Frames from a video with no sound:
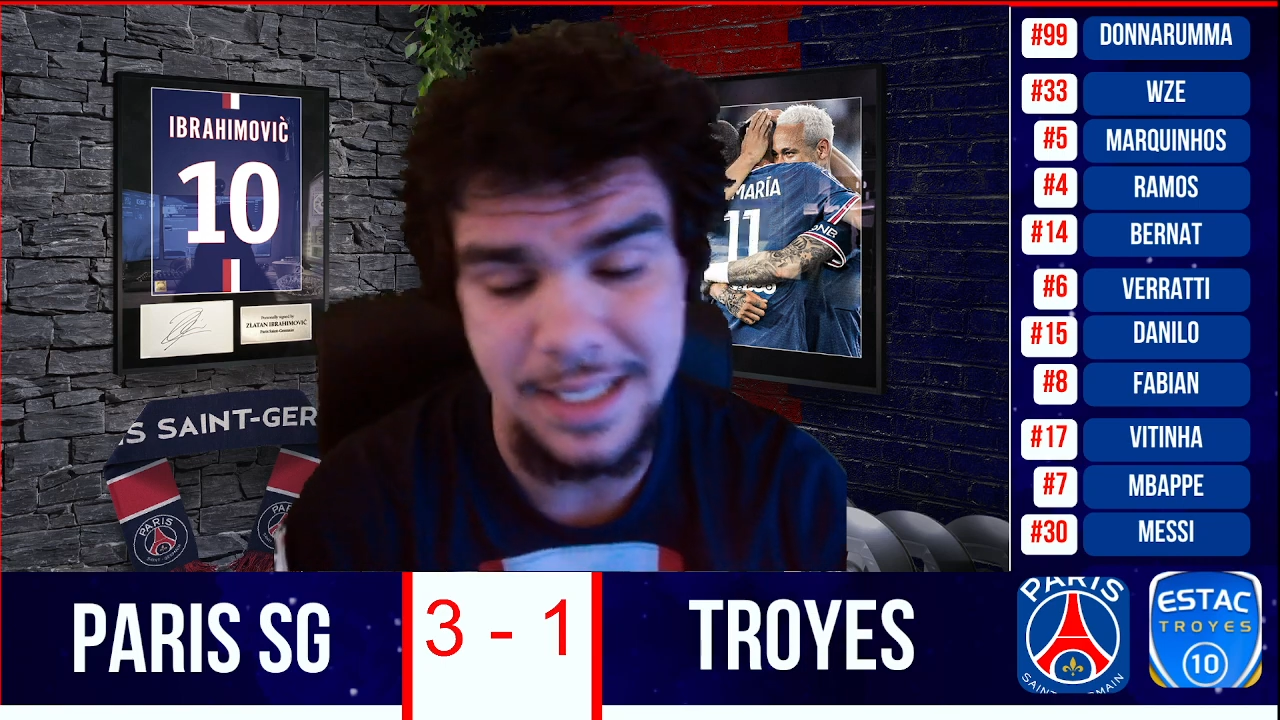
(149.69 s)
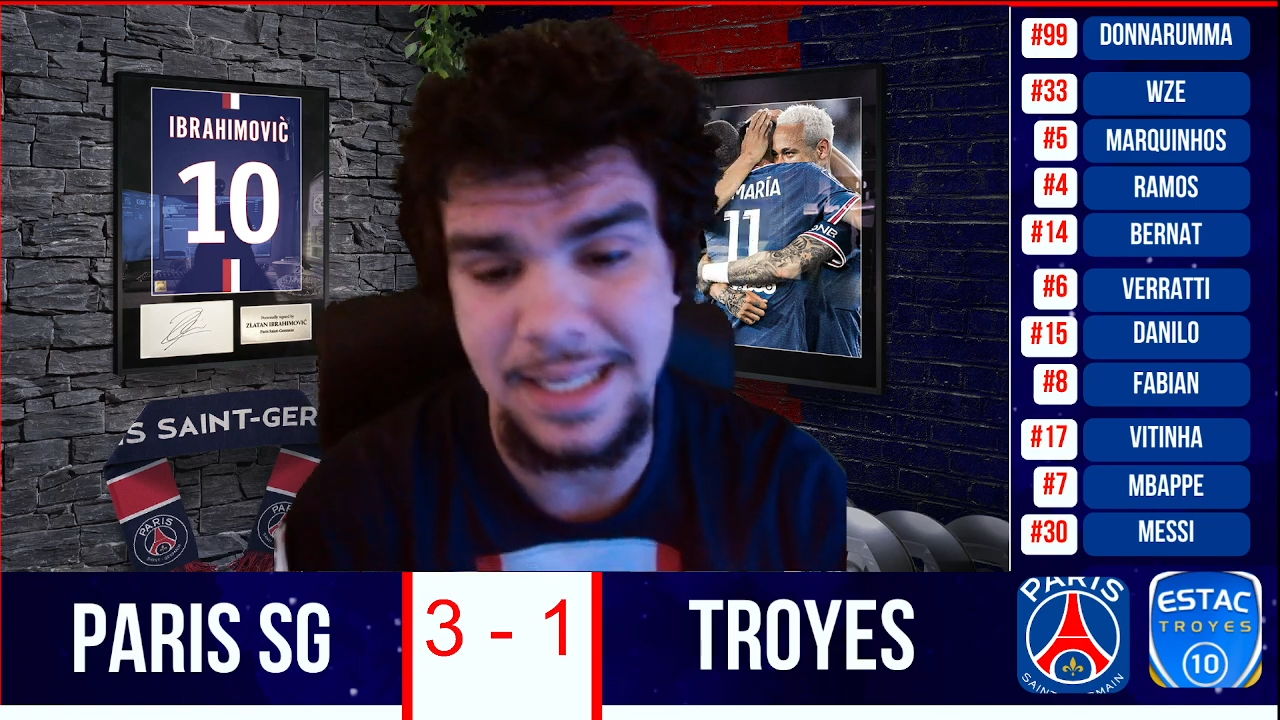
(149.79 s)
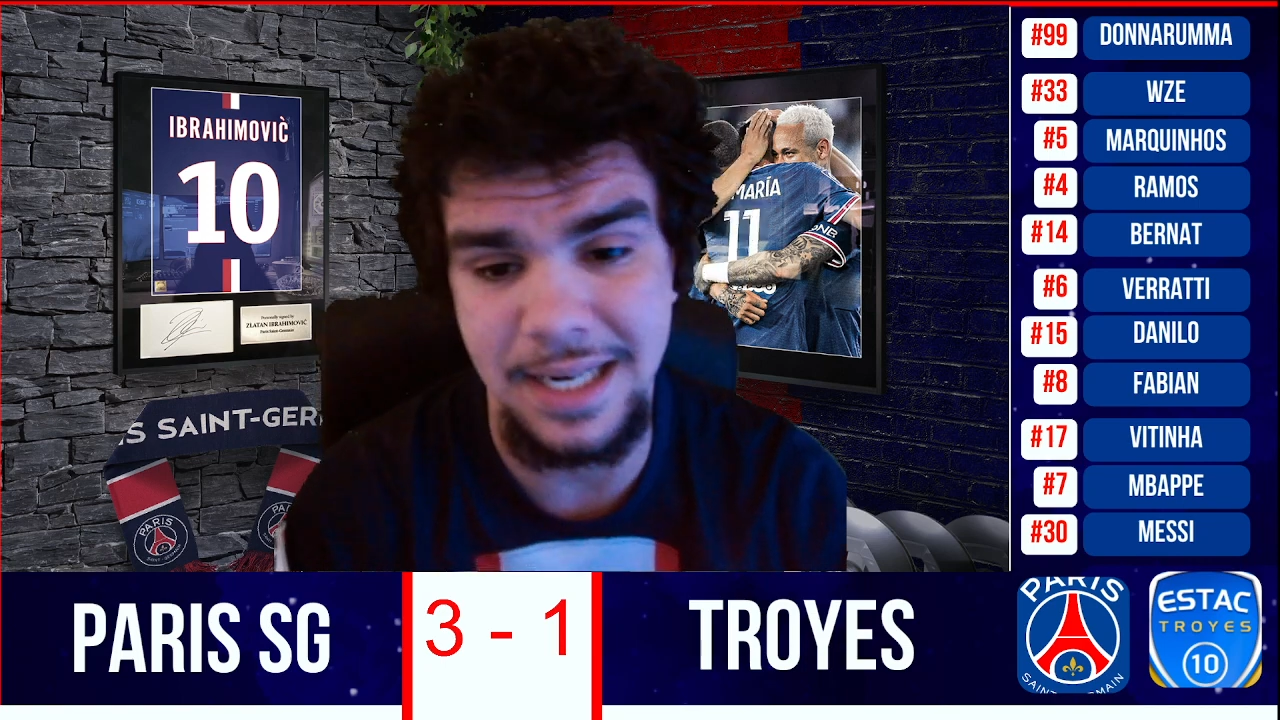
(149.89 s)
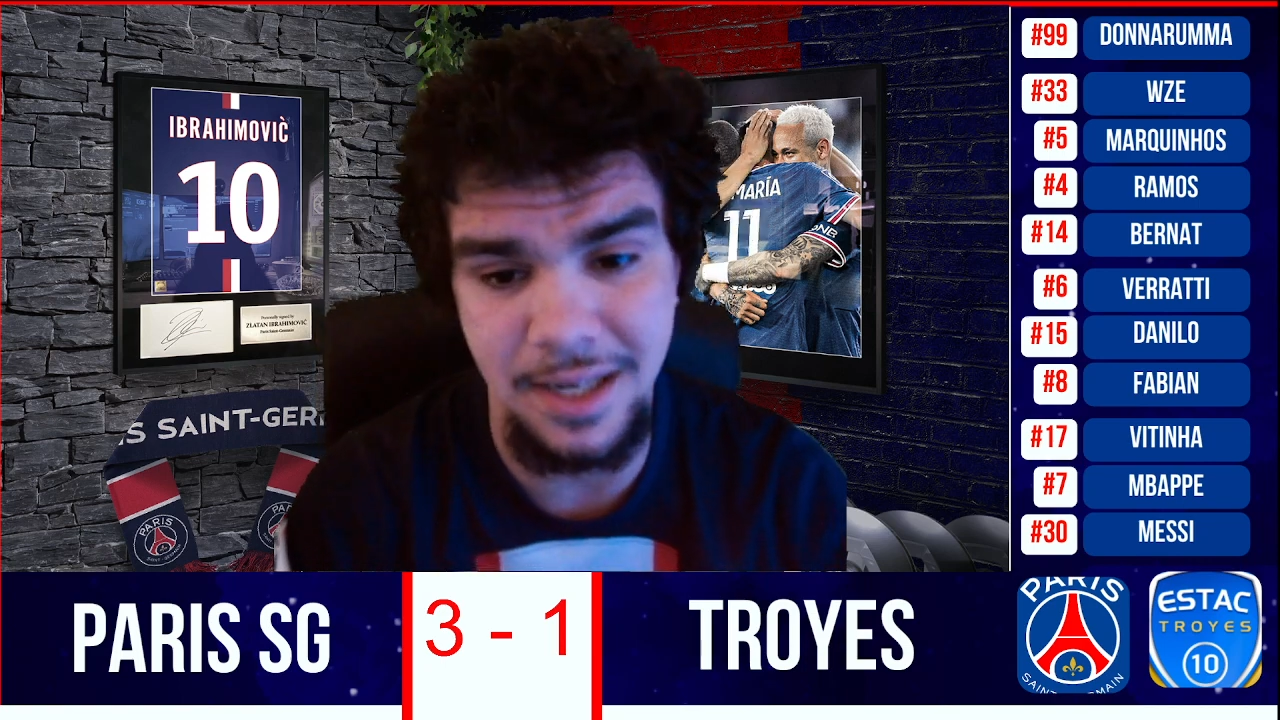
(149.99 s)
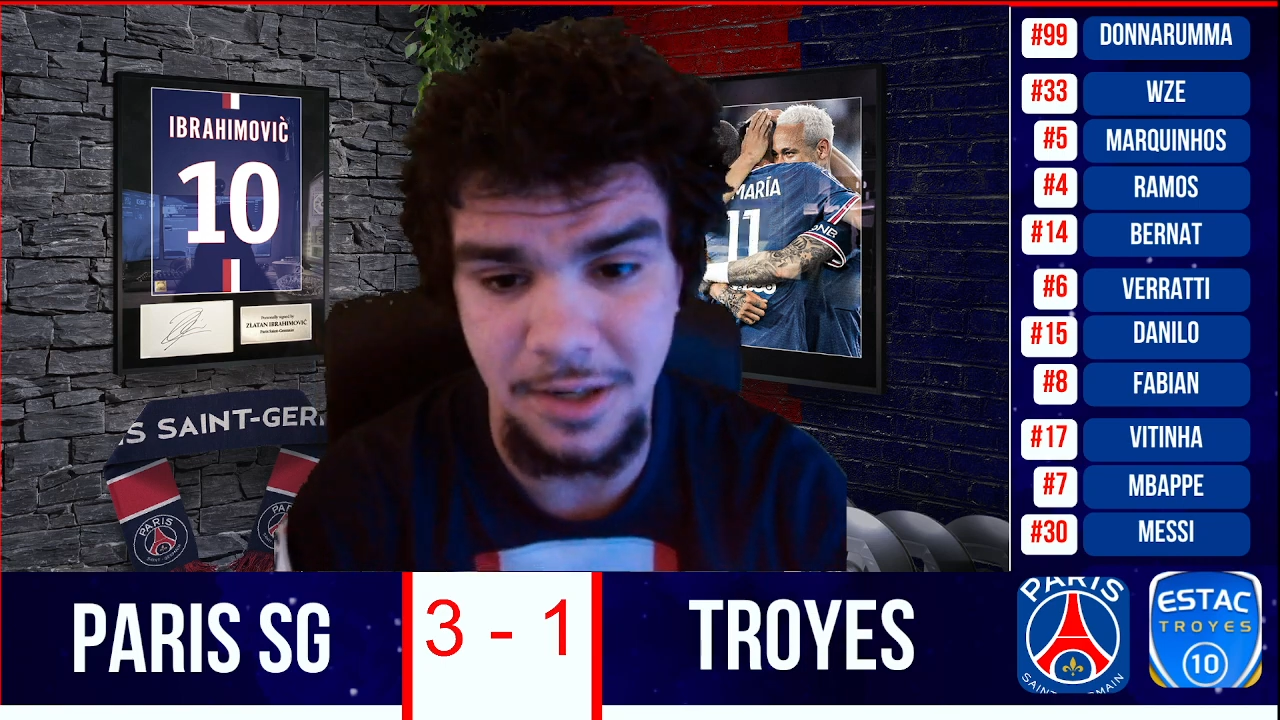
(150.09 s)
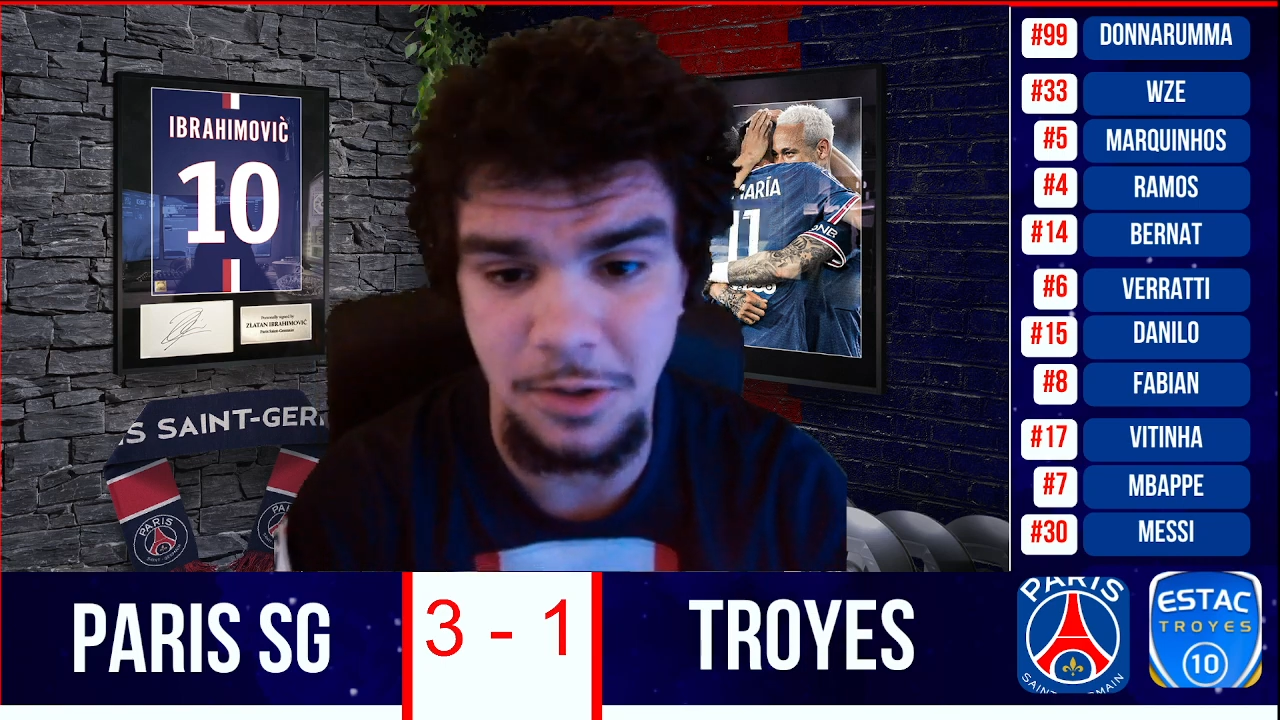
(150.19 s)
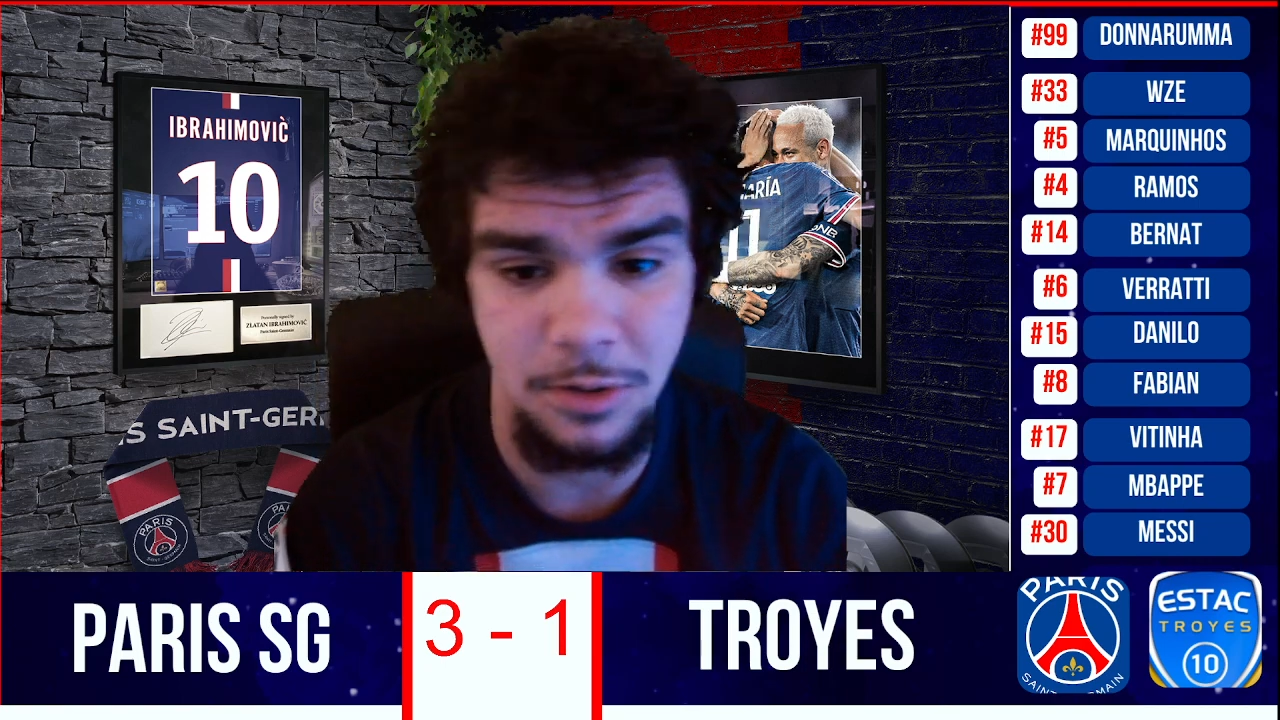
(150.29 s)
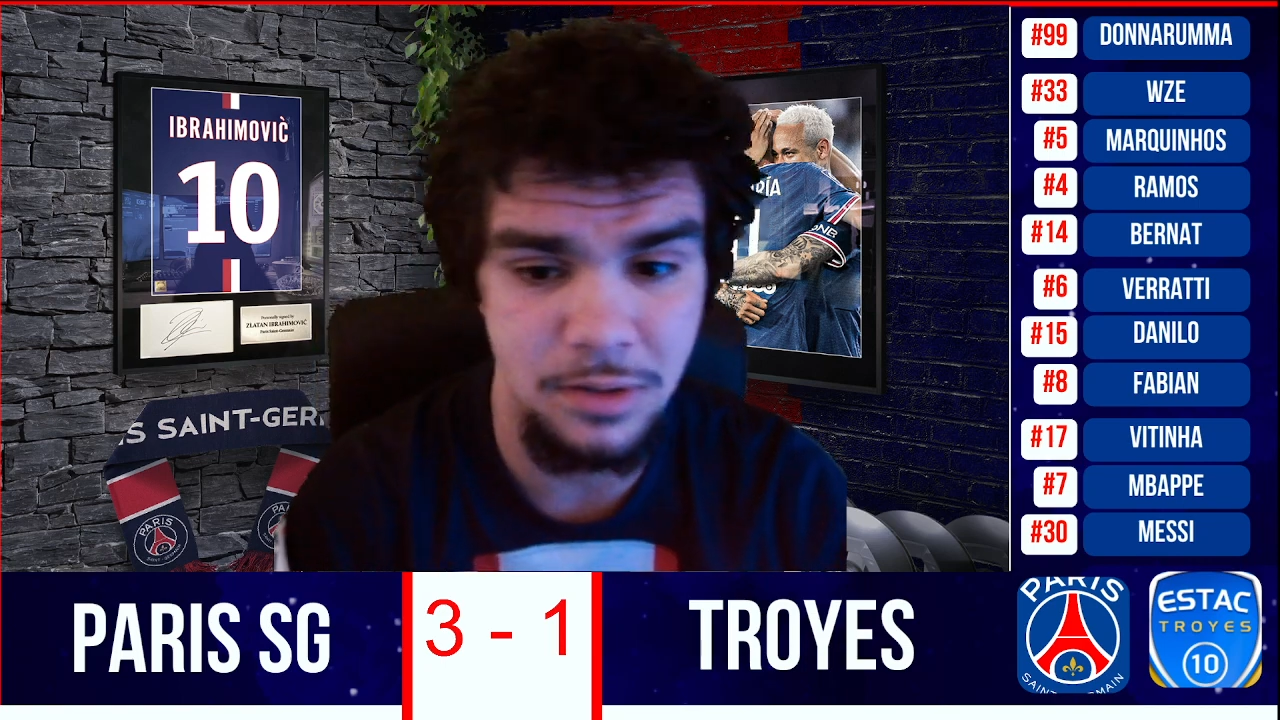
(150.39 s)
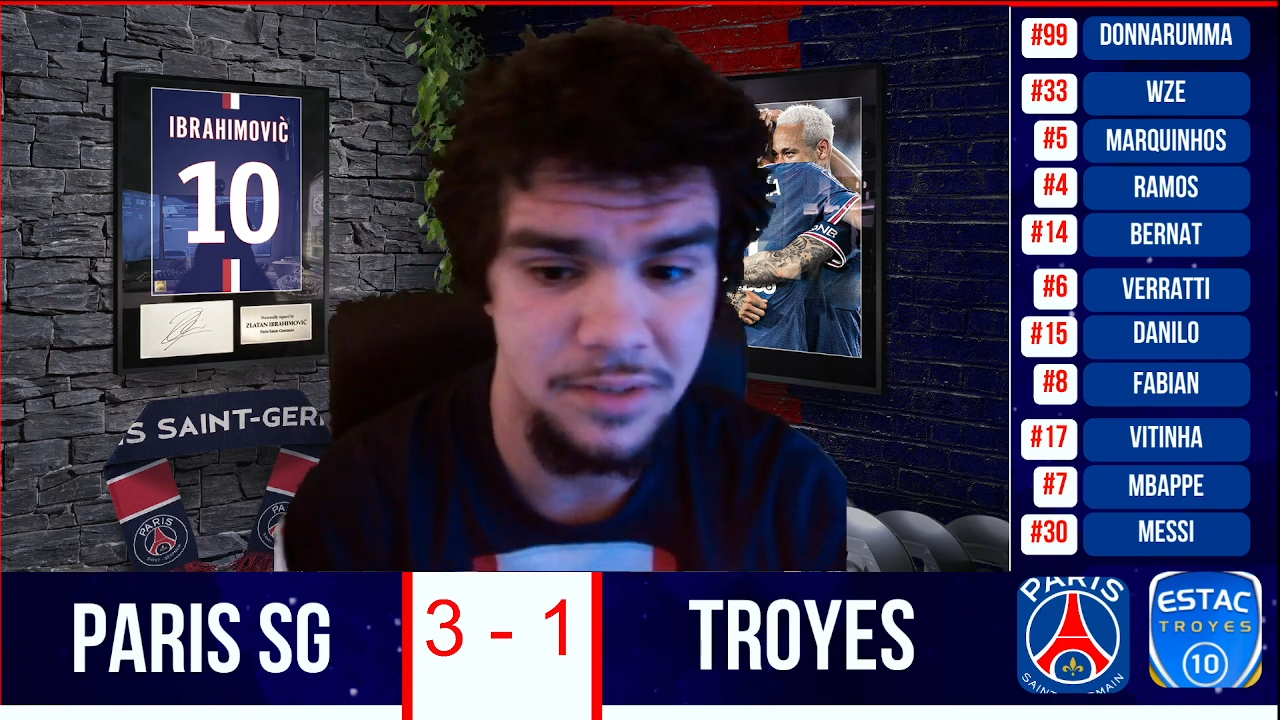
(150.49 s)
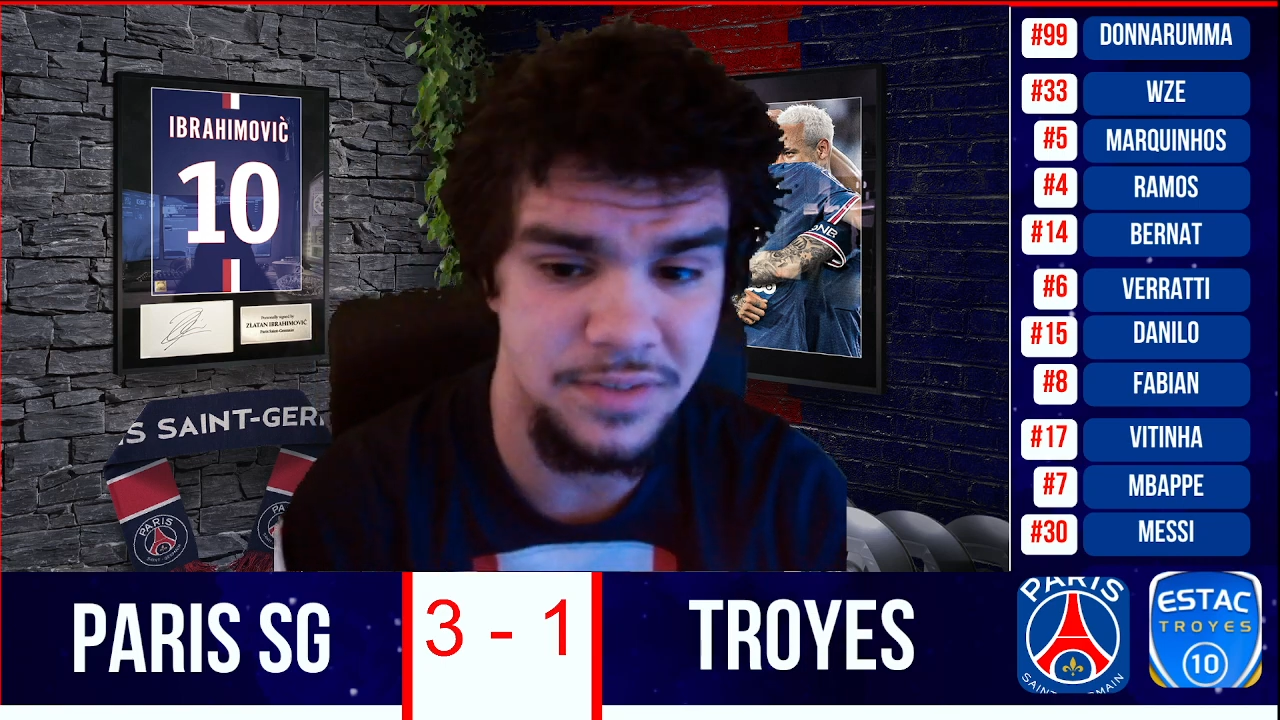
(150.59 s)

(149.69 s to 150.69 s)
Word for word: getting a goal.